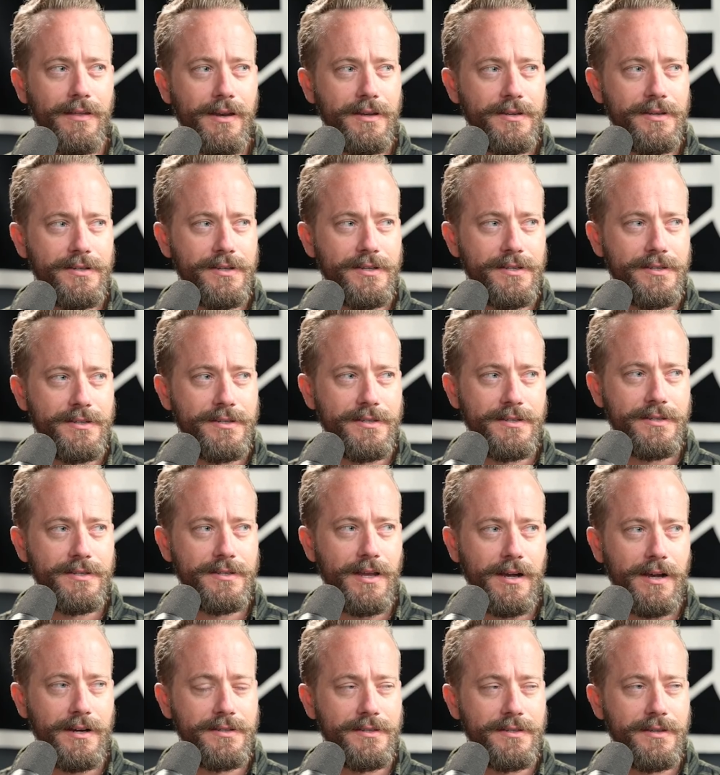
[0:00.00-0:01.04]
that it just
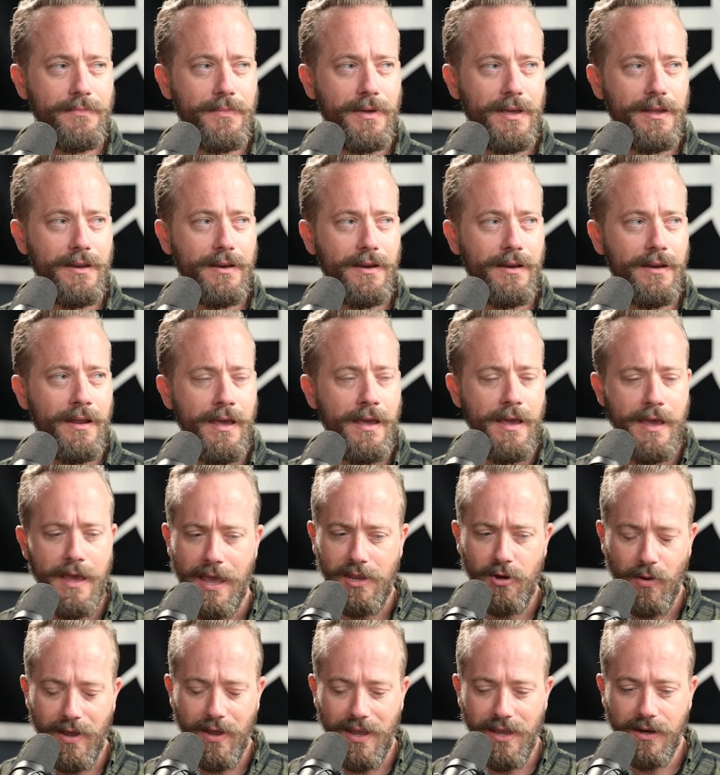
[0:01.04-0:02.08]
sucks them in. And,
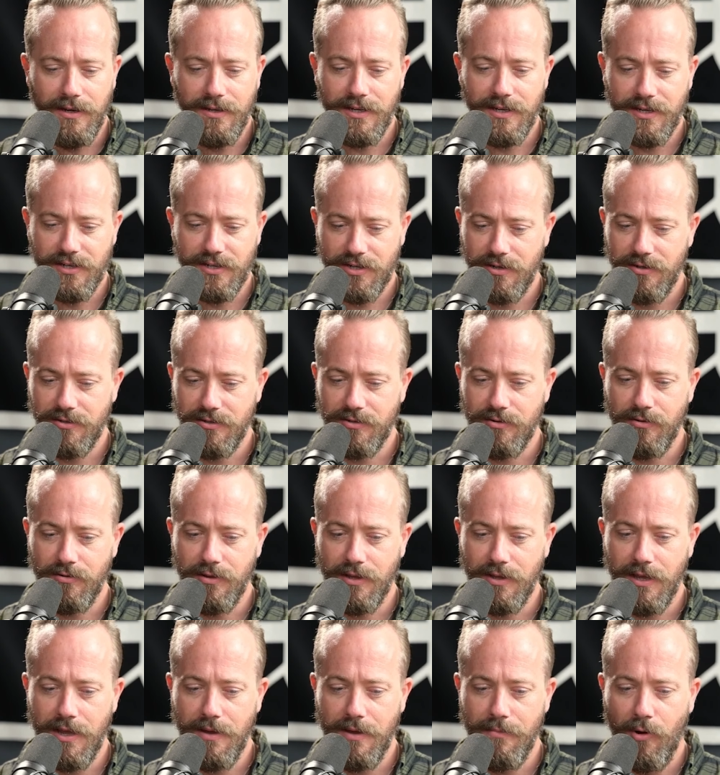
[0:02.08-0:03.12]
you know, in addition
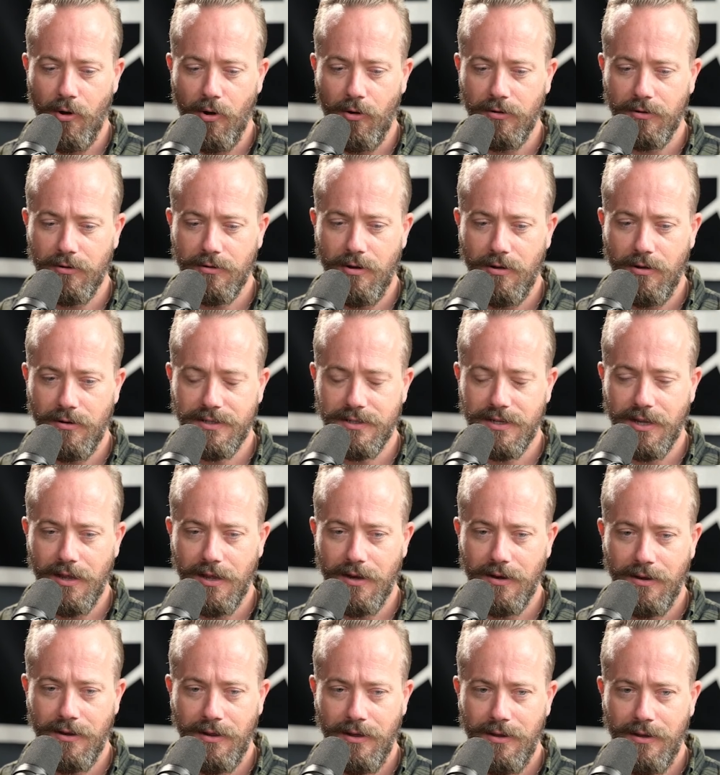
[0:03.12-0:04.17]
to the immoral
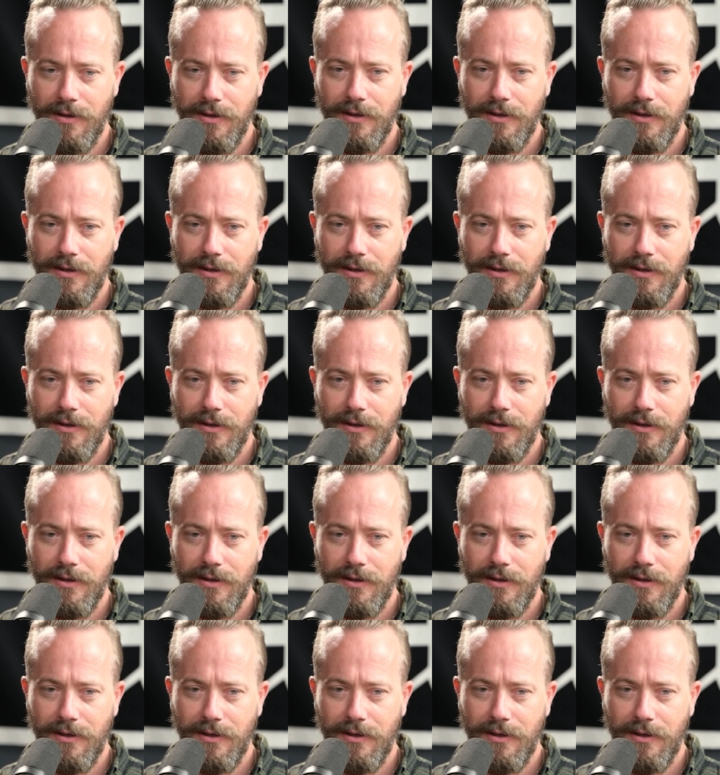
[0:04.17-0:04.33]
content,